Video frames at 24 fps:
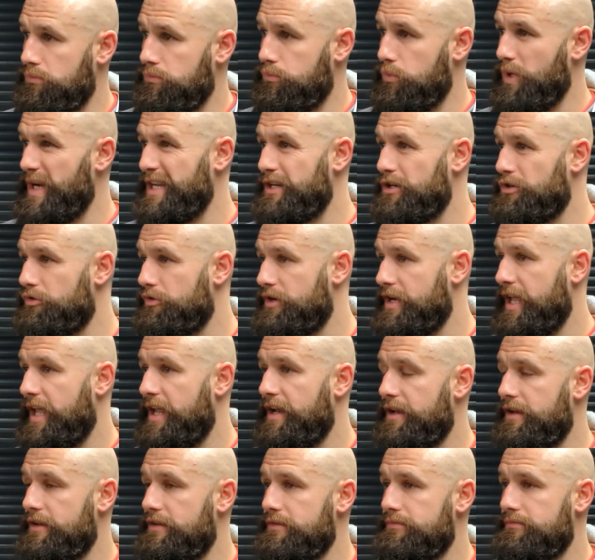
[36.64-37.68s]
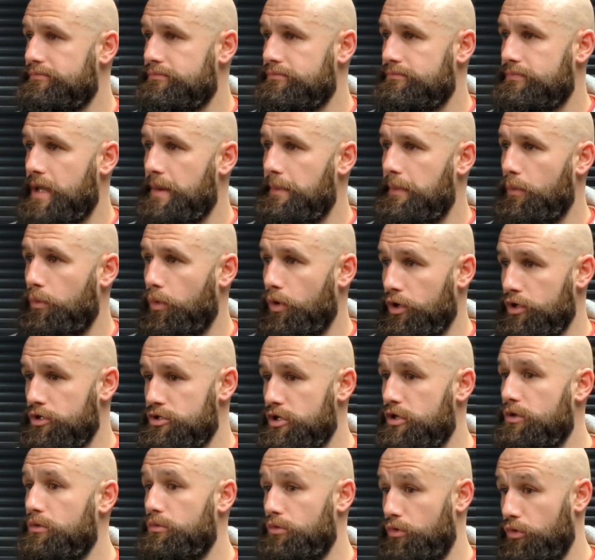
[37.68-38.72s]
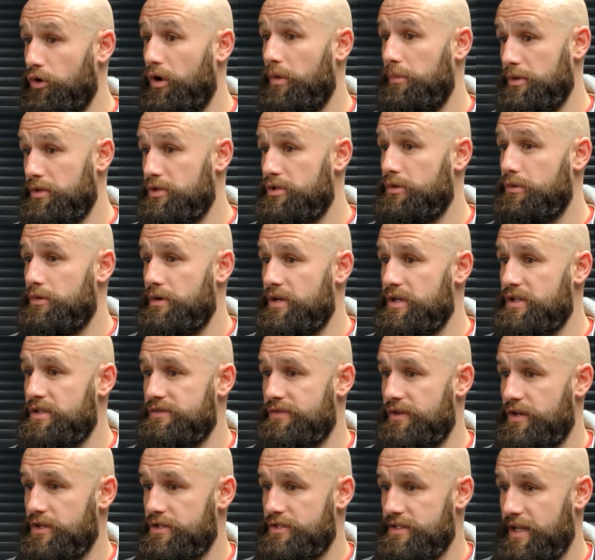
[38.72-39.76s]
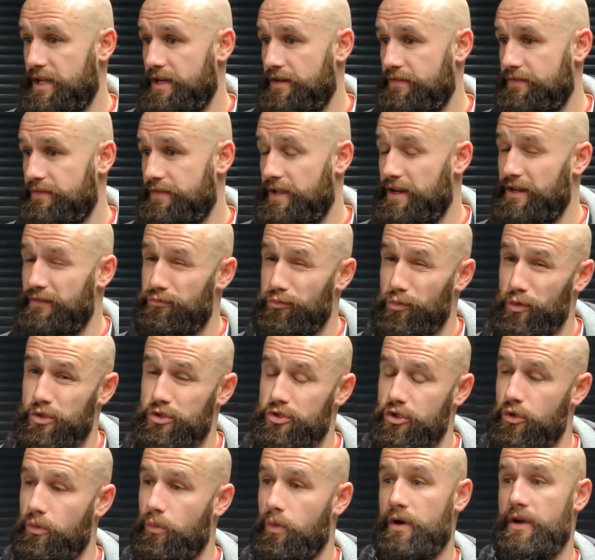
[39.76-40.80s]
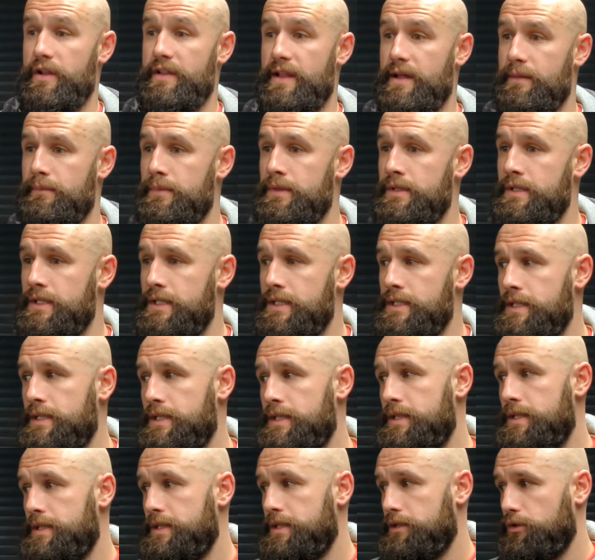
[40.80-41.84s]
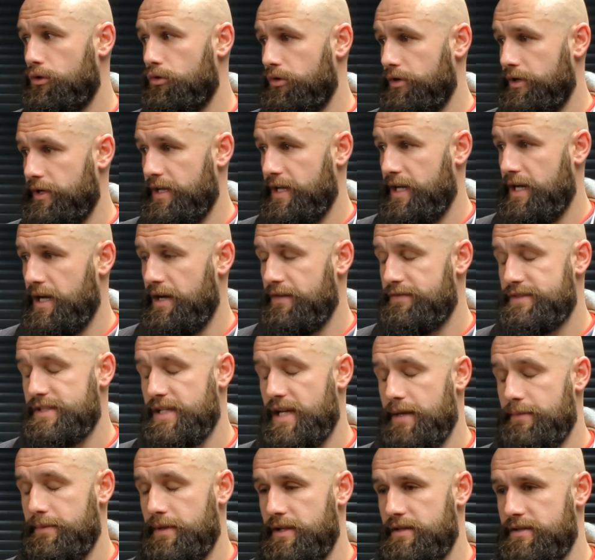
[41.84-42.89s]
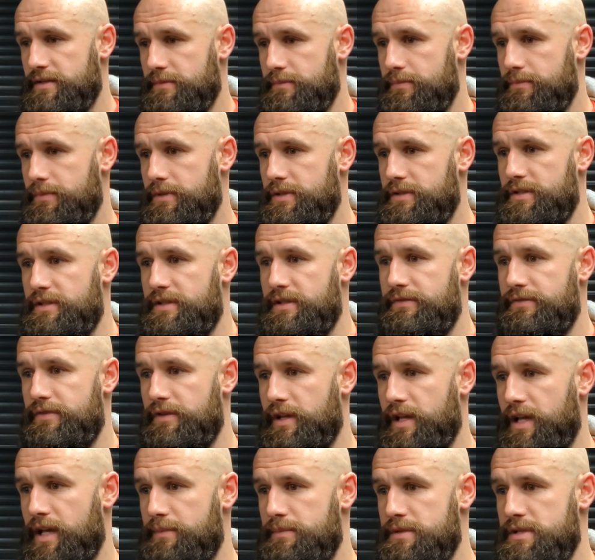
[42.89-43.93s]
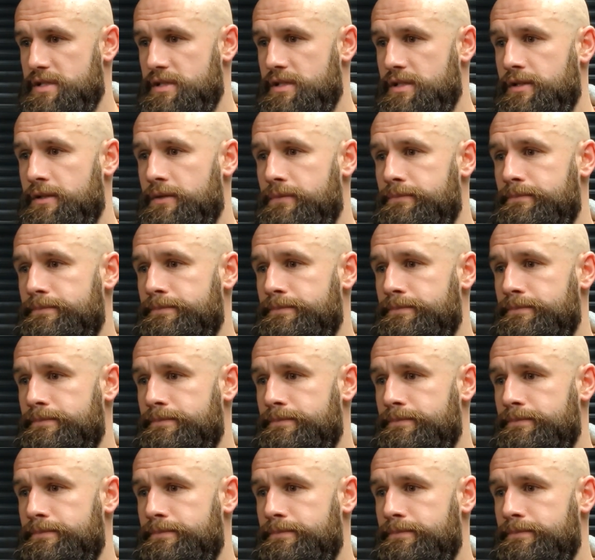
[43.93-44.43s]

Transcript: We'd created maybe 1 or 2 good opportunities first half. That if we took one of them going into half time, it's a different game, isn't it?